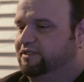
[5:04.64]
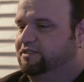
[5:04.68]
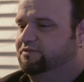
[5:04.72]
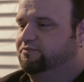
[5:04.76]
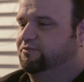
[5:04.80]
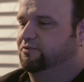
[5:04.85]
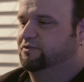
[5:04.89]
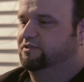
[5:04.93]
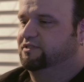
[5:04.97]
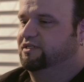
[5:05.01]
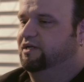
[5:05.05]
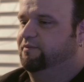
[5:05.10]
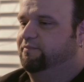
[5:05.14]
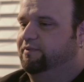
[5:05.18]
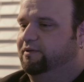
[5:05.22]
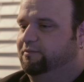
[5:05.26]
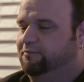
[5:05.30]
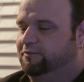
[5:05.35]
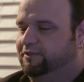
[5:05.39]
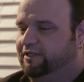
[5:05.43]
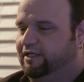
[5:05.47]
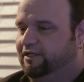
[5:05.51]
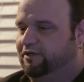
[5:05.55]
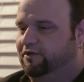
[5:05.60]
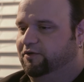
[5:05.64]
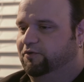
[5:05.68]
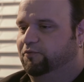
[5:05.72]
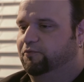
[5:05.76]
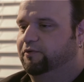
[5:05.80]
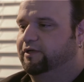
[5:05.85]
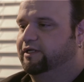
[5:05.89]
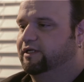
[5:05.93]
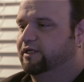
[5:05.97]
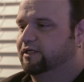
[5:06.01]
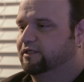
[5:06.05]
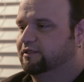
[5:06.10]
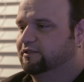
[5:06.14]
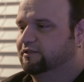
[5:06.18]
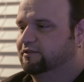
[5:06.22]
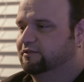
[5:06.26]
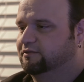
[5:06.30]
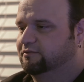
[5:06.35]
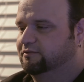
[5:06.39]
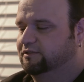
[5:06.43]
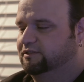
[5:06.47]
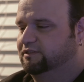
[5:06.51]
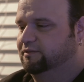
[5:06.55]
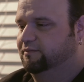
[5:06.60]
place for is not being able to get an arena,
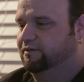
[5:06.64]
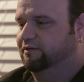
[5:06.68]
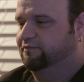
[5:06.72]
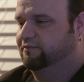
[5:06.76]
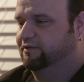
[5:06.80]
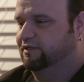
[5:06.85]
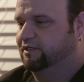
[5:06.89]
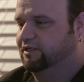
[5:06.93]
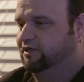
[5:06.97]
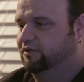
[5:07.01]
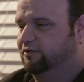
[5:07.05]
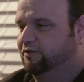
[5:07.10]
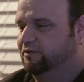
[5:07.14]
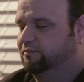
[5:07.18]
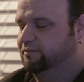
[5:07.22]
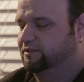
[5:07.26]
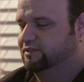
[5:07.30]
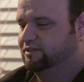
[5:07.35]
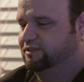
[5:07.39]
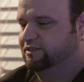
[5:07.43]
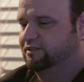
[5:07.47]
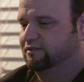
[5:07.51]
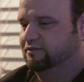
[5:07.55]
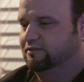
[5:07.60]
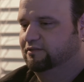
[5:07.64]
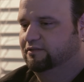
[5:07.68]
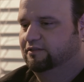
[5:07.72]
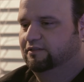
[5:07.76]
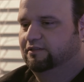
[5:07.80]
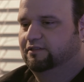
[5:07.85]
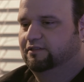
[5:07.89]
which I'm not going to go there, but still.